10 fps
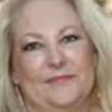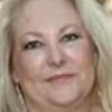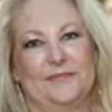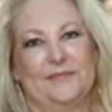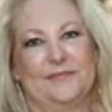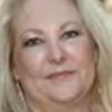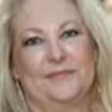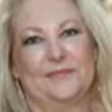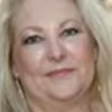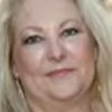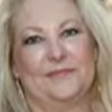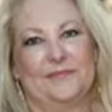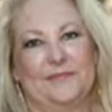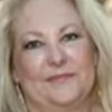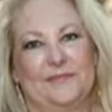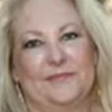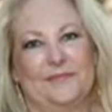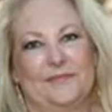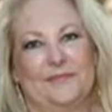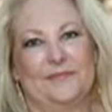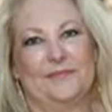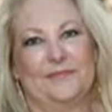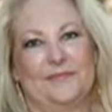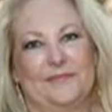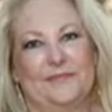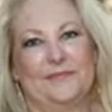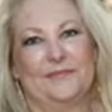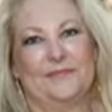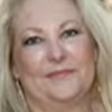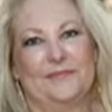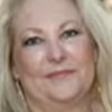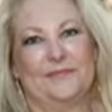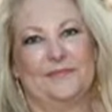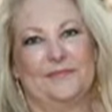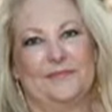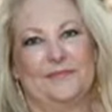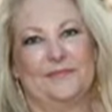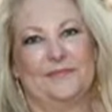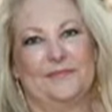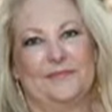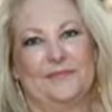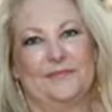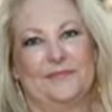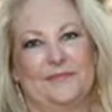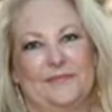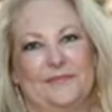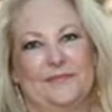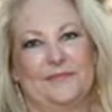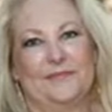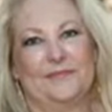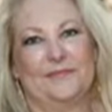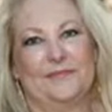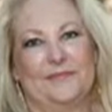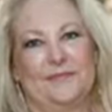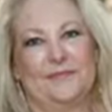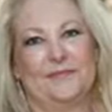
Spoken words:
No words are spoken by the person on screen.